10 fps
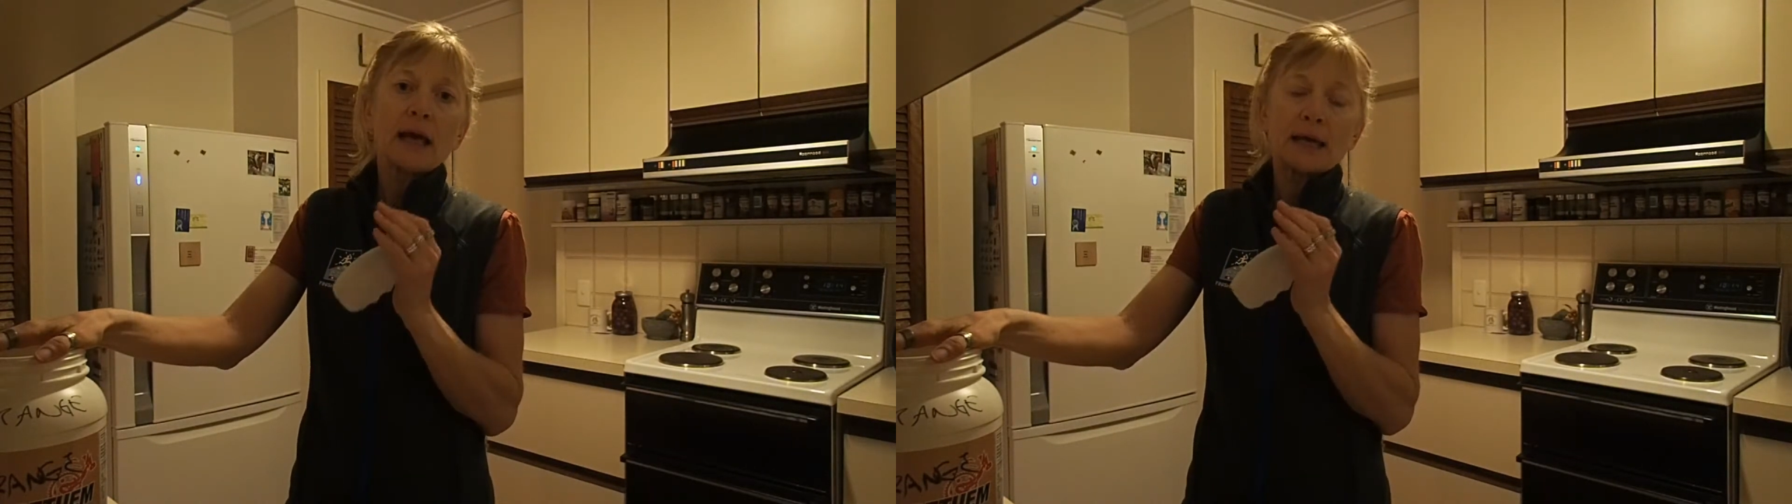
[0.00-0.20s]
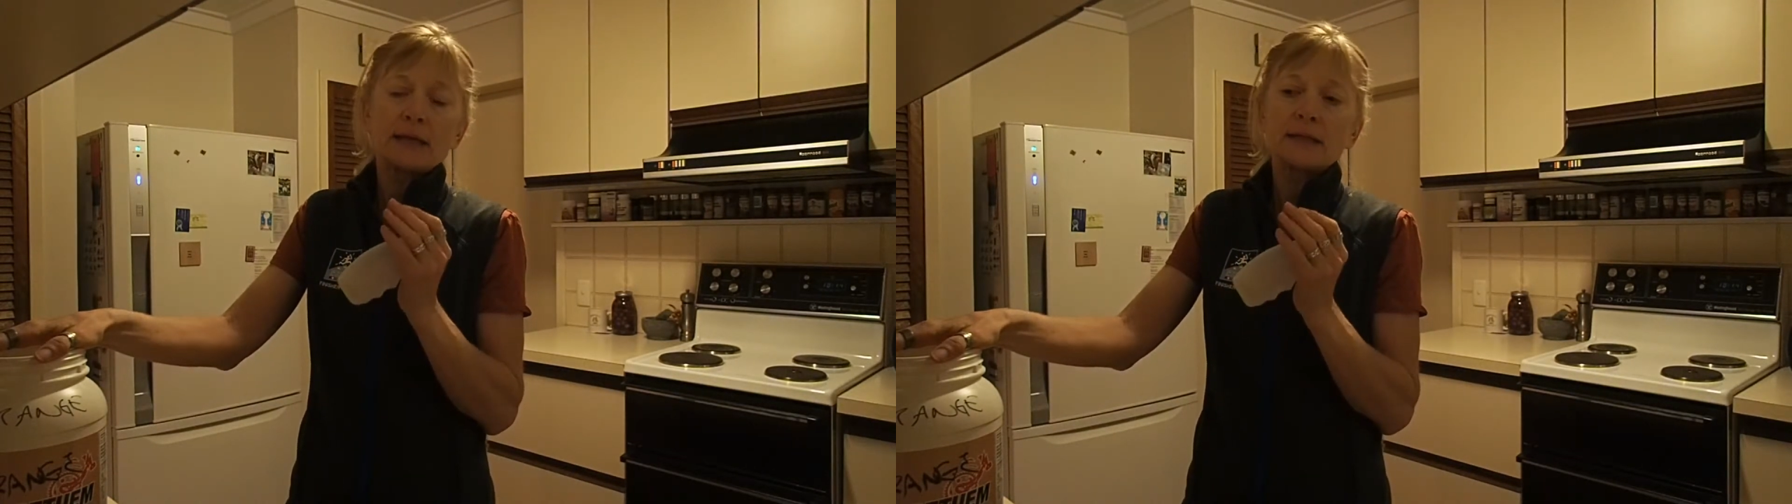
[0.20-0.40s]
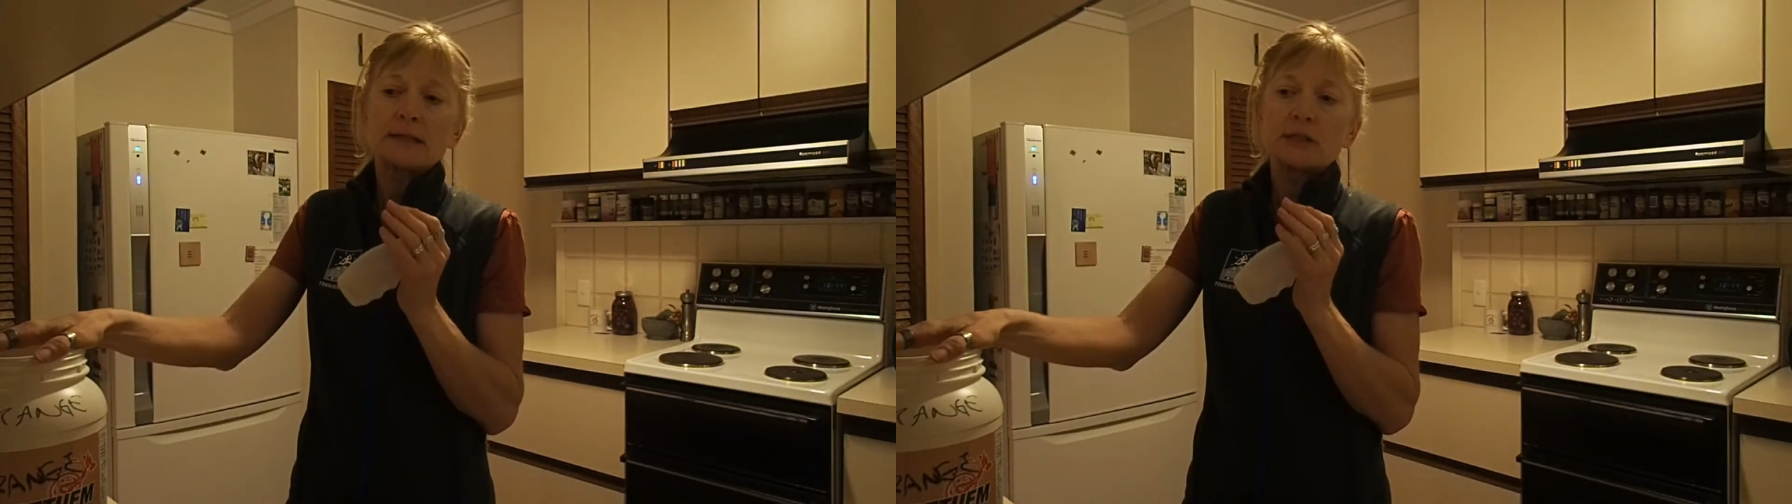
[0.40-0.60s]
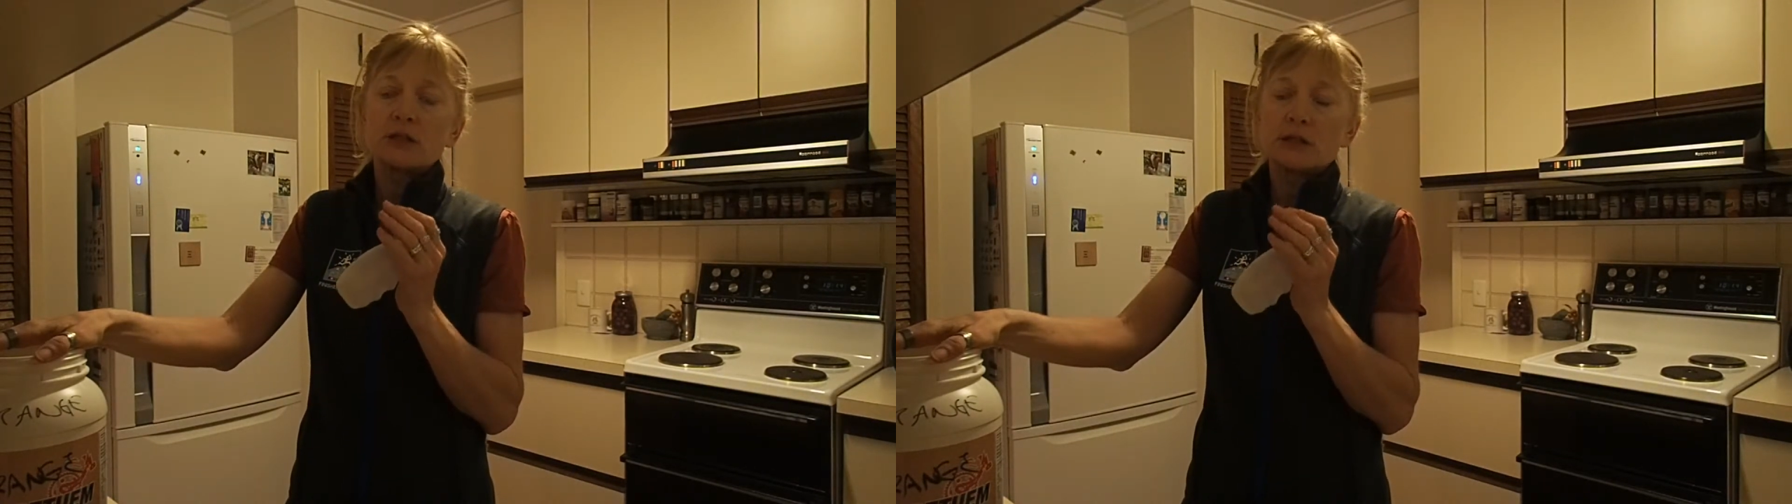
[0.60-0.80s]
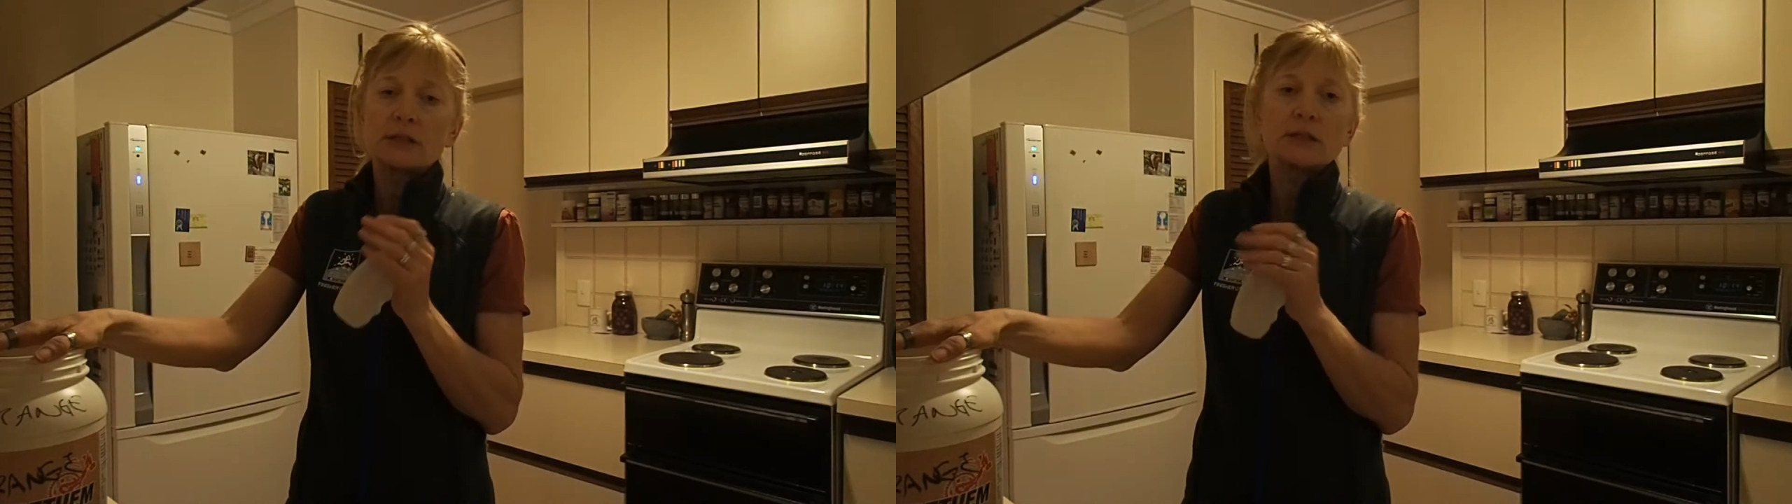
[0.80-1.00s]
and it's
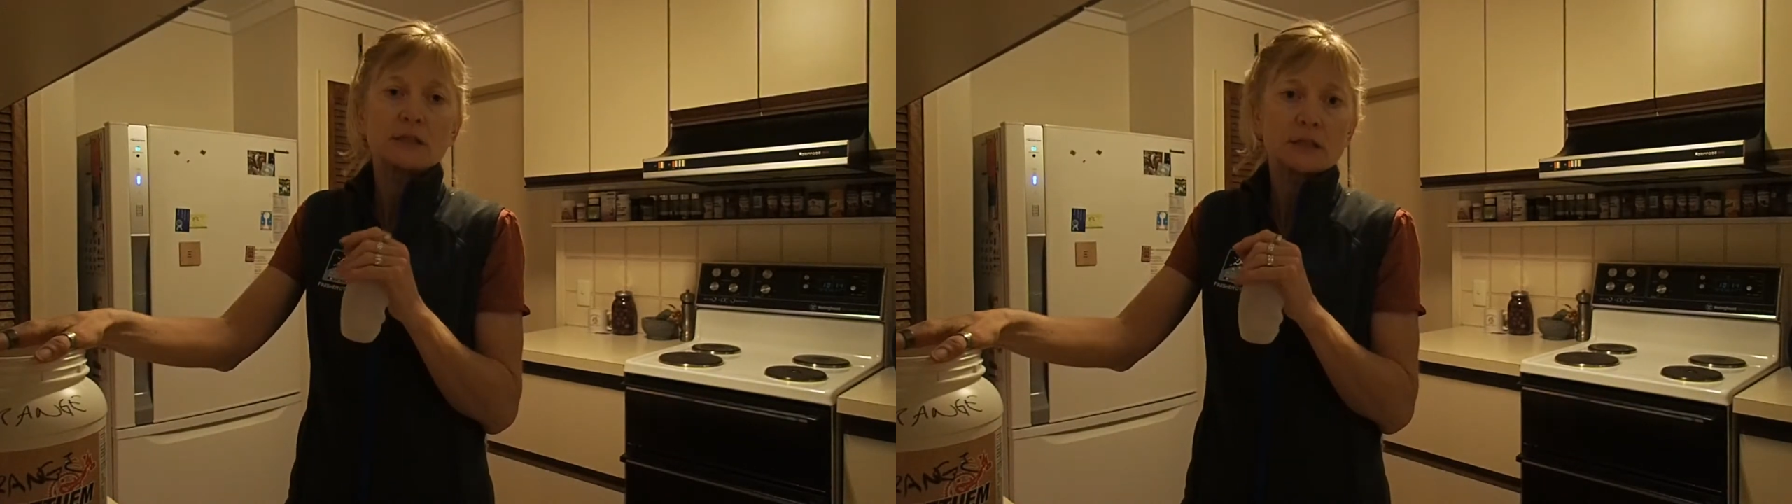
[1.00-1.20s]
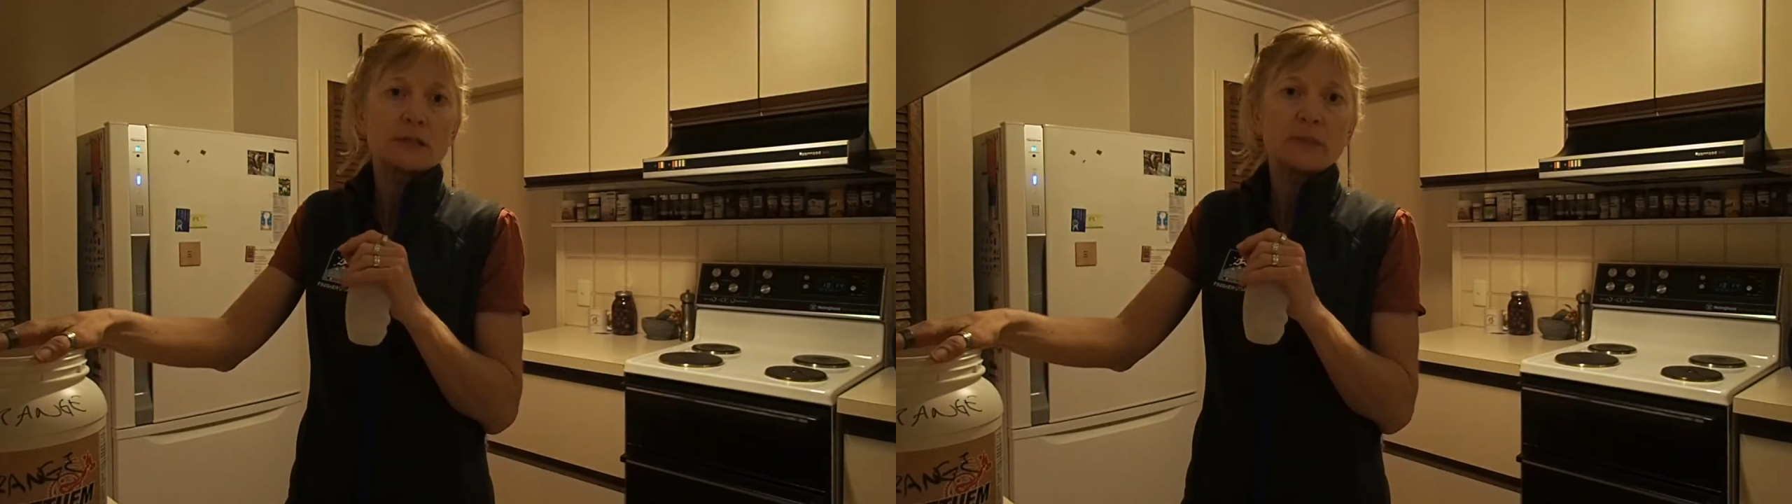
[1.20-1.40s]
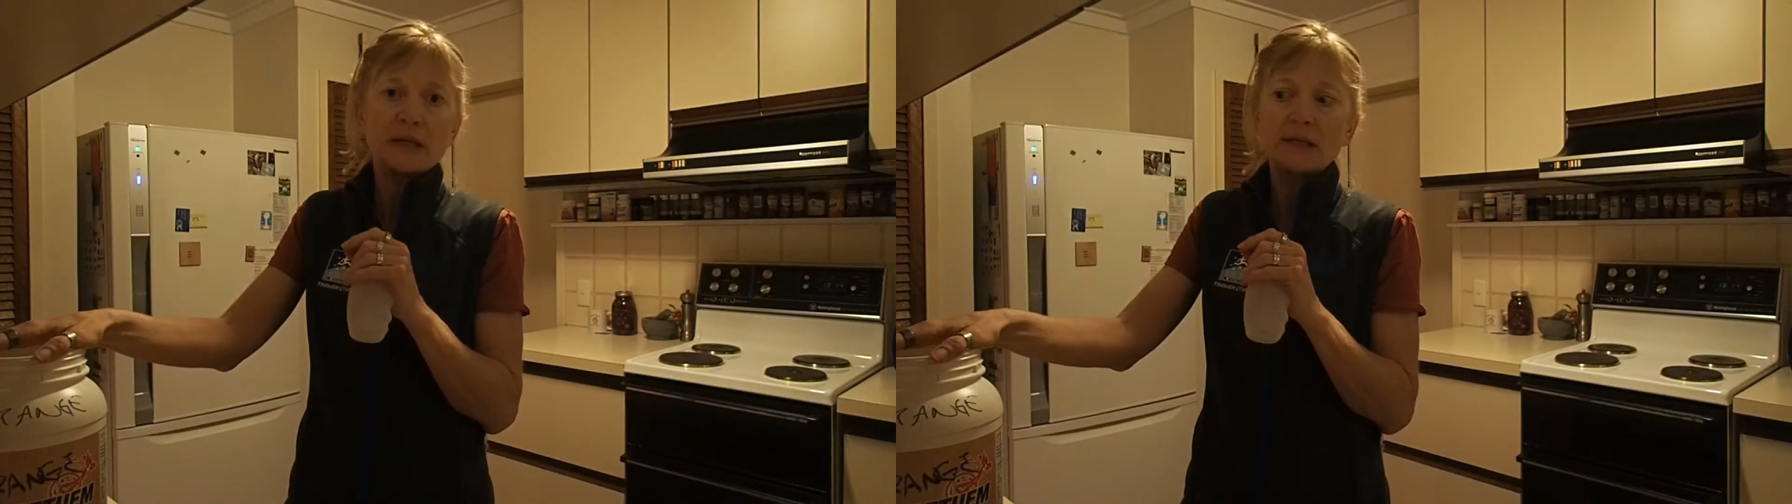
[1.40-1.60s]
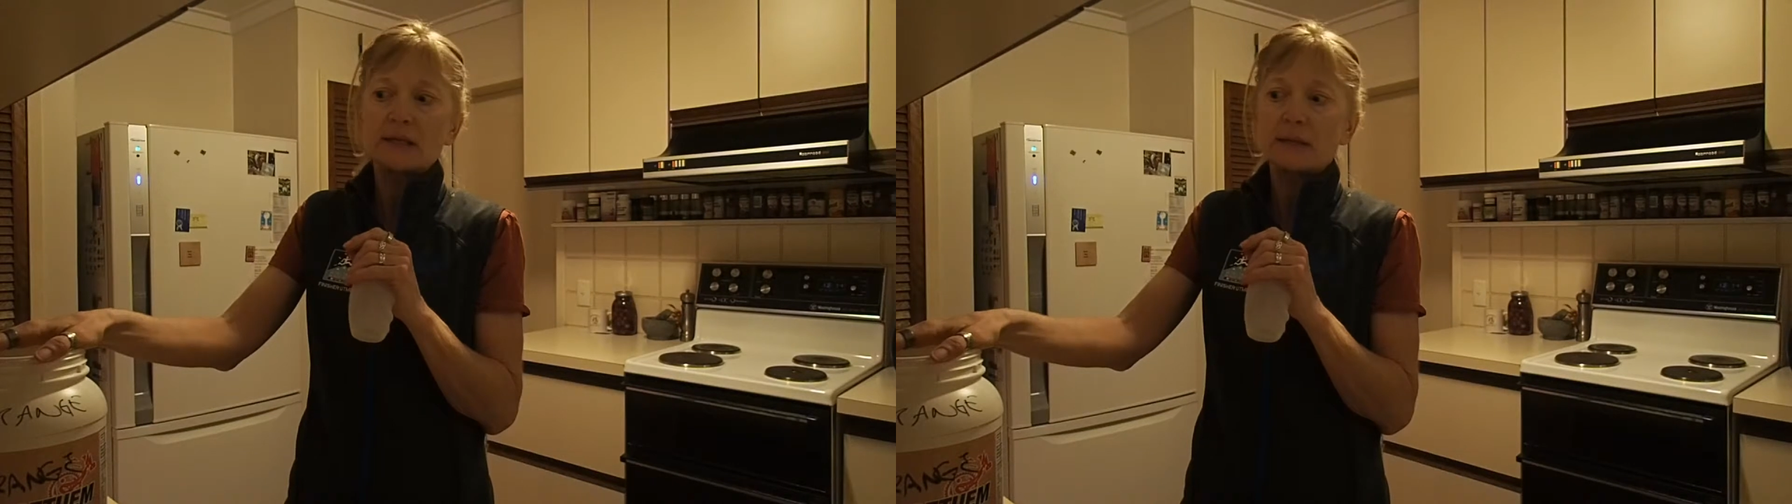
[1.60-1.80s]
speed